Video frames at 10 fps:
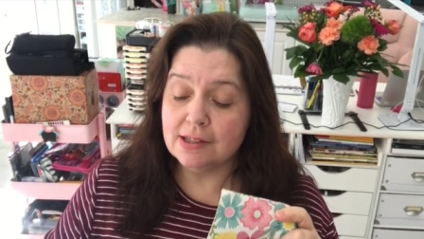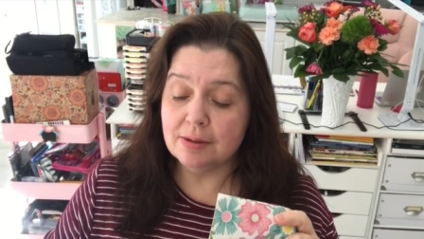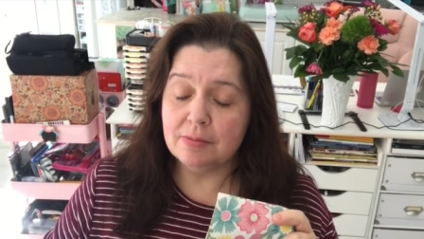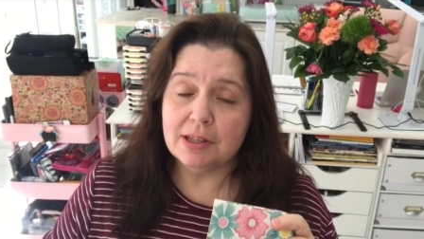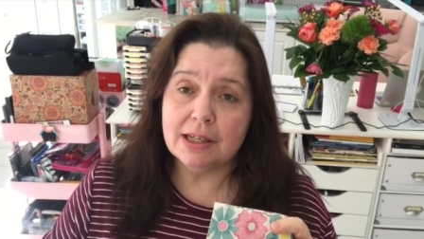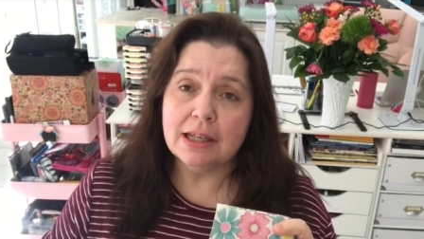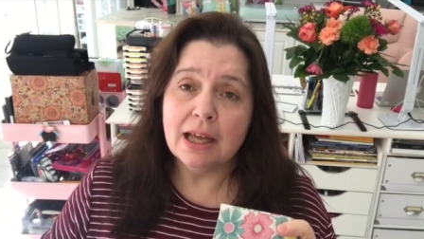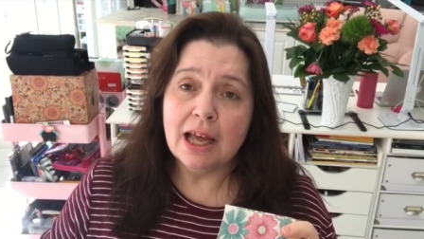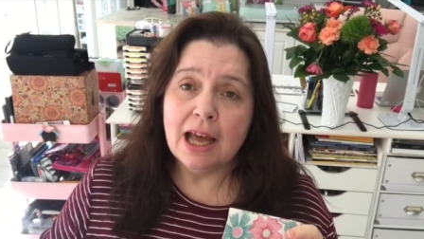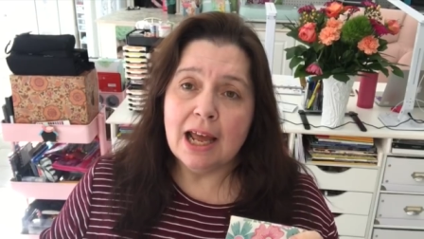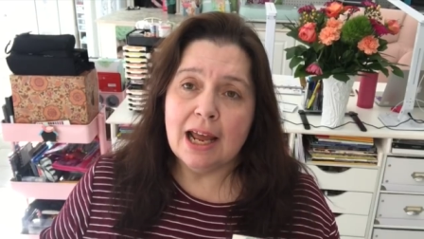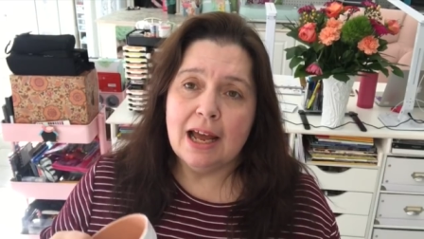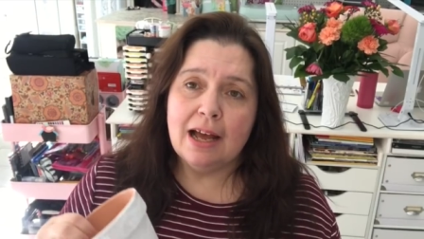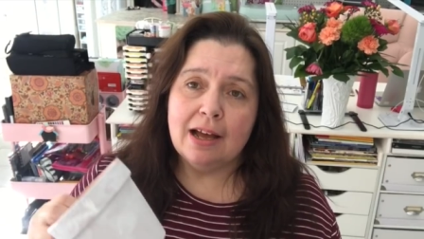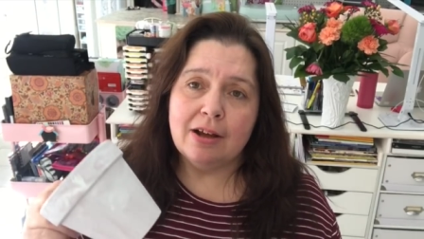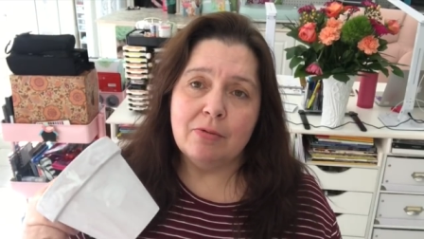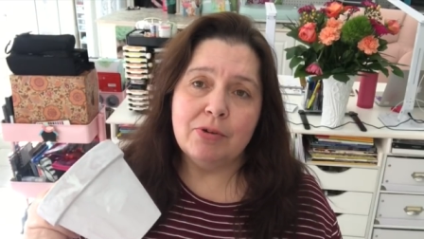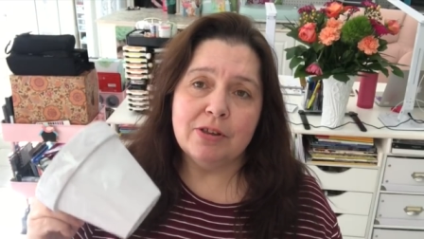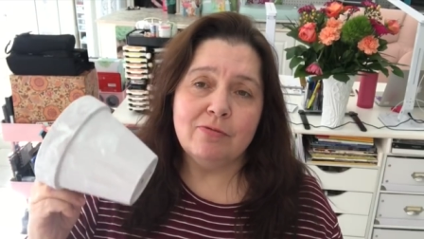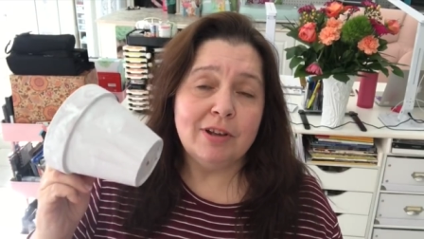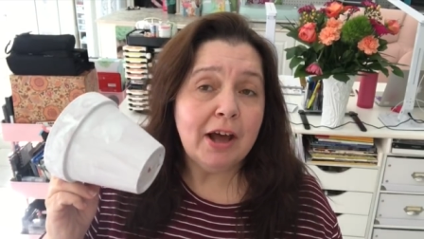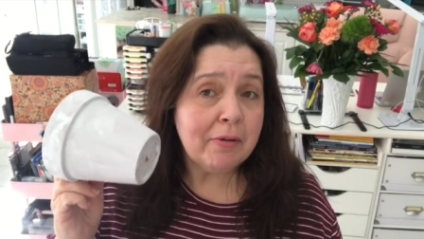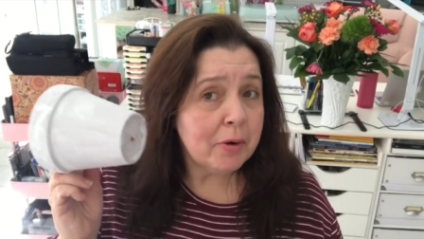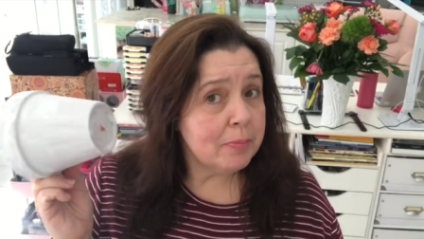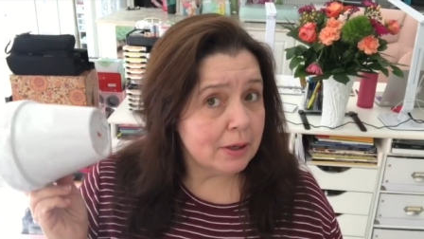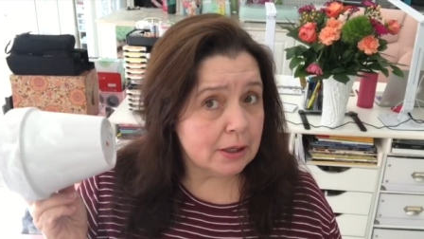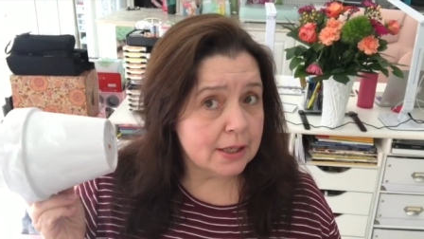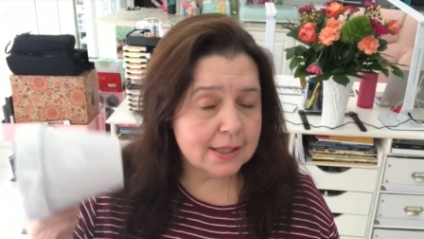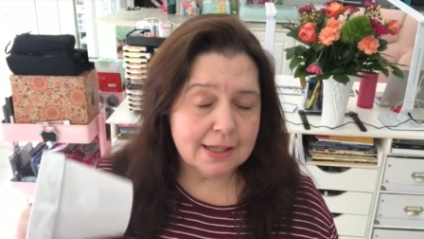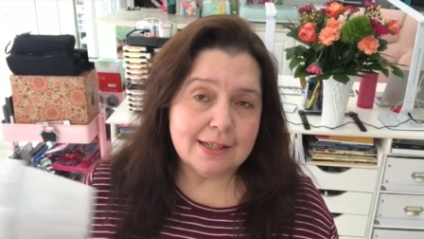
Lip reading: something with flower pots.